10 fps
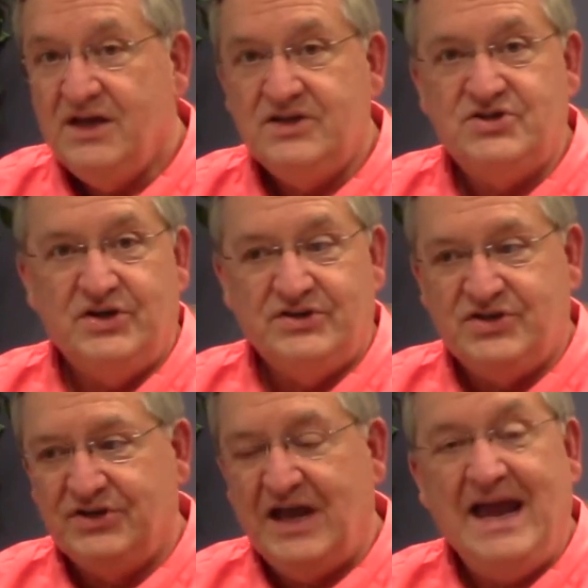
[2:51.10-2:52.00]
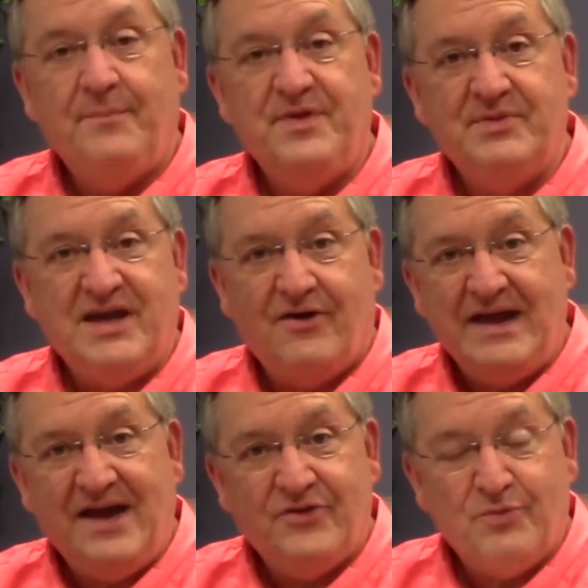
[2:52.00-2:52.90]
to, to help them carry
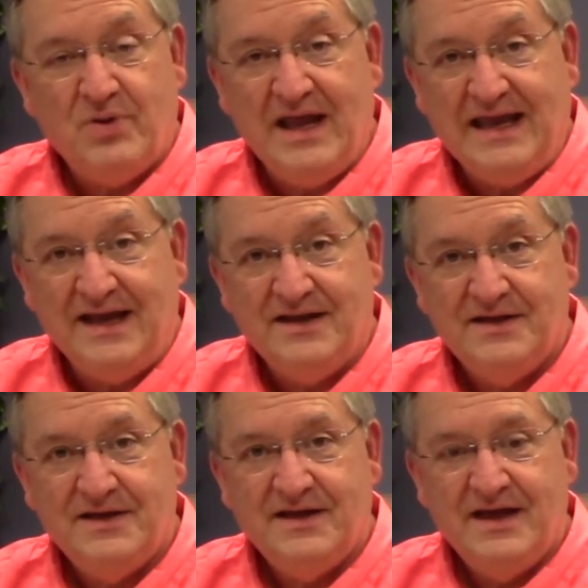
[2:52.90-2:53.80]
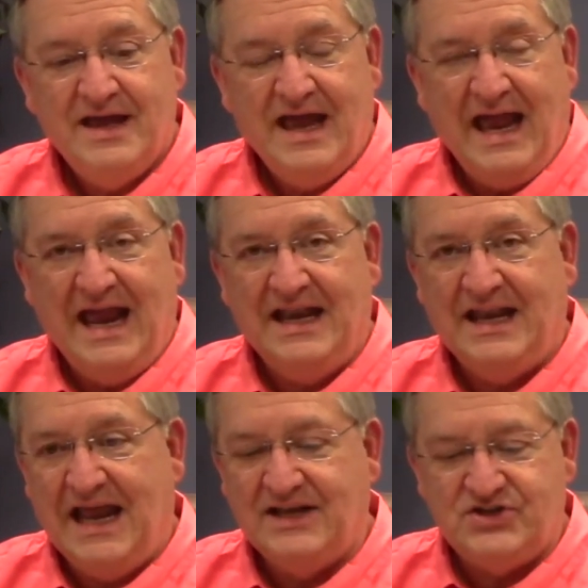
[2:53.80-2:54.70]
out their plan. And,
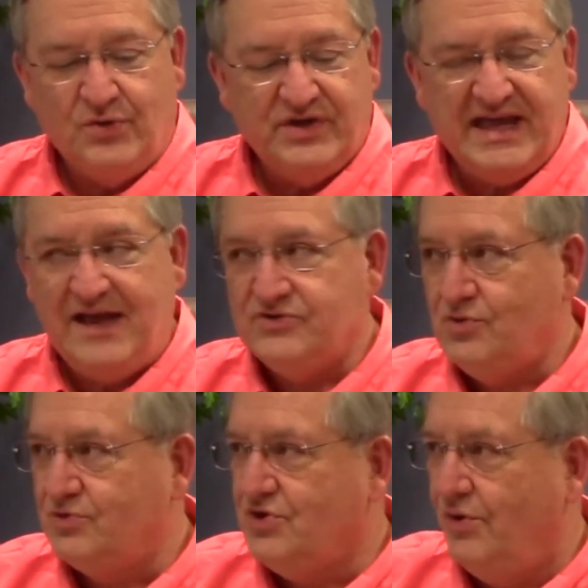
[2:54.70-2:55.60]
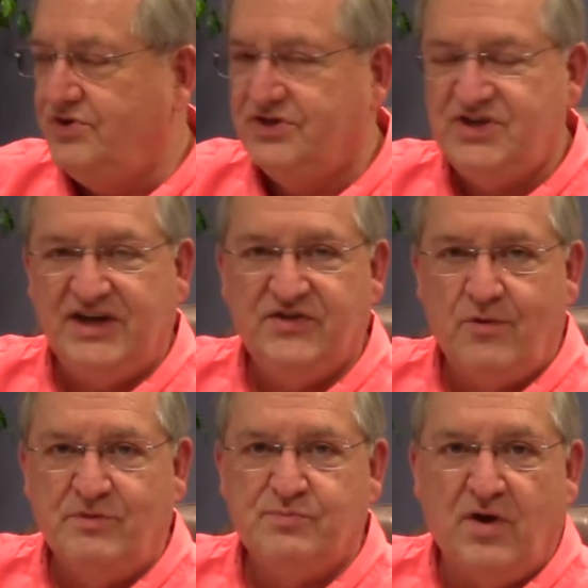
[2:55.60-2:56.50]
and so the council was going to say to the
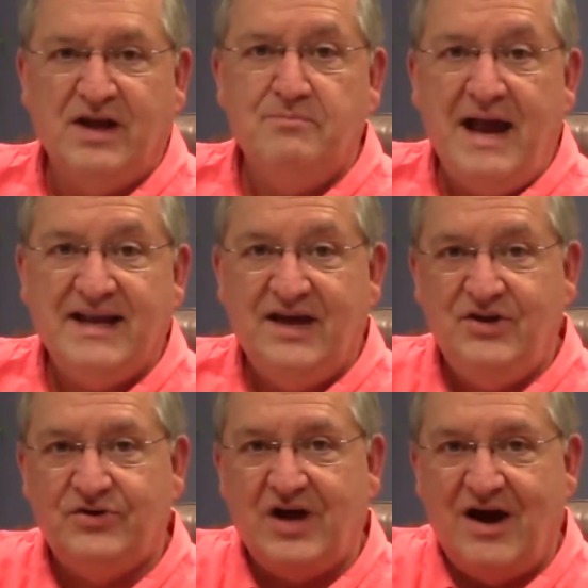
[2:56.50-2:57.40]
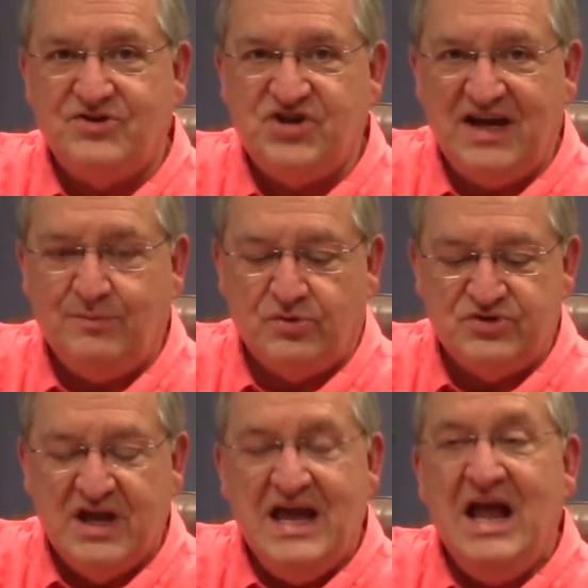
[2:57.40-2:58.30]
Romans, bring them back down here to our
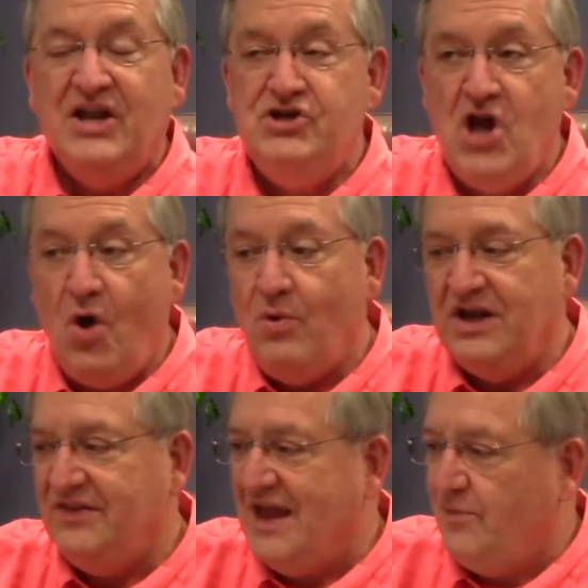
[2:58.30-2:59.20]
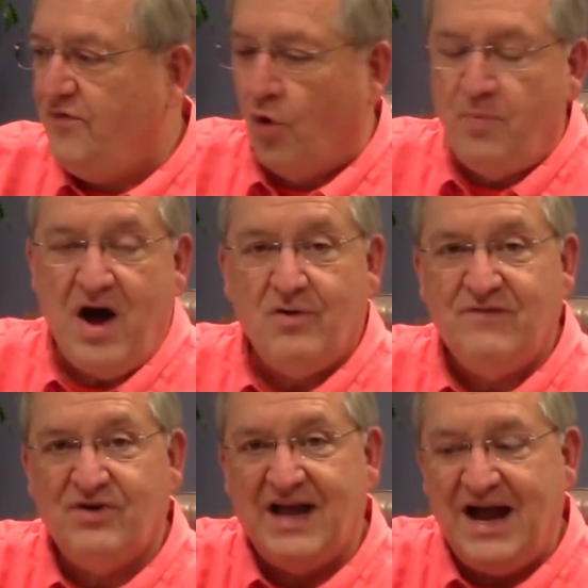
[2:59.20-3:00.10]
chambers, knowing that before Paul
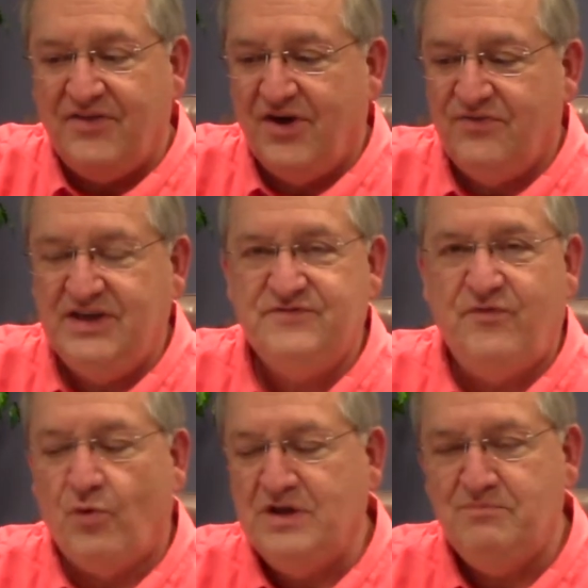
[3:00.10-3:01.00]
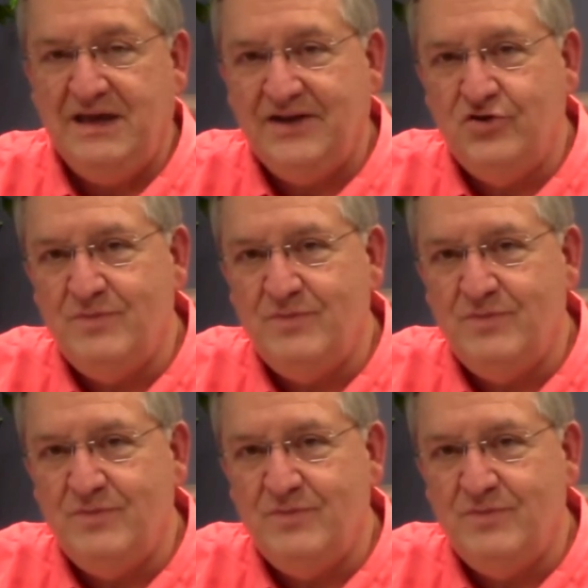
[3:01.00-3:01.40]
ever got there, these 40 men who